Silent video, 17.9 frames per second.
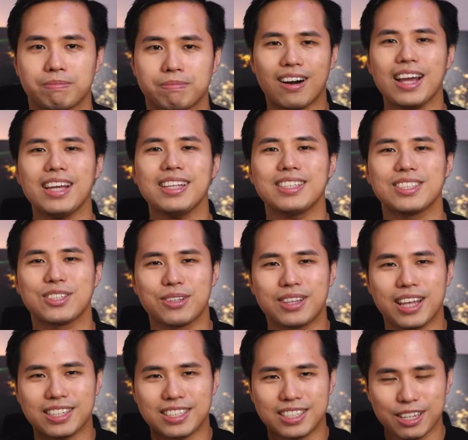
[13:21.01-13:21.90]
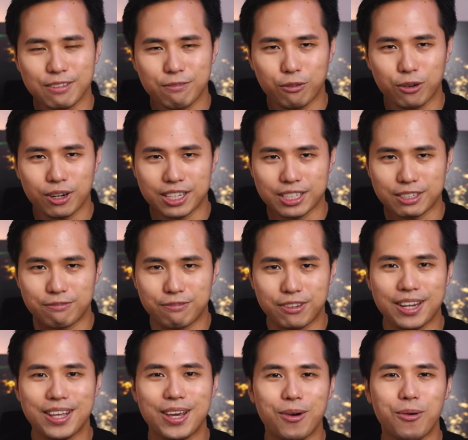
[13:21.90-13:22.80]
Alright, so that's it for this
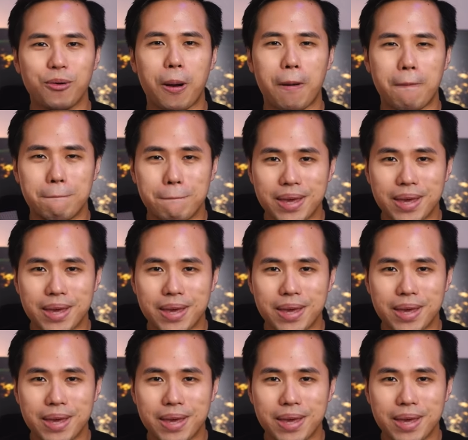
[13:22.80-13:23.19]
video.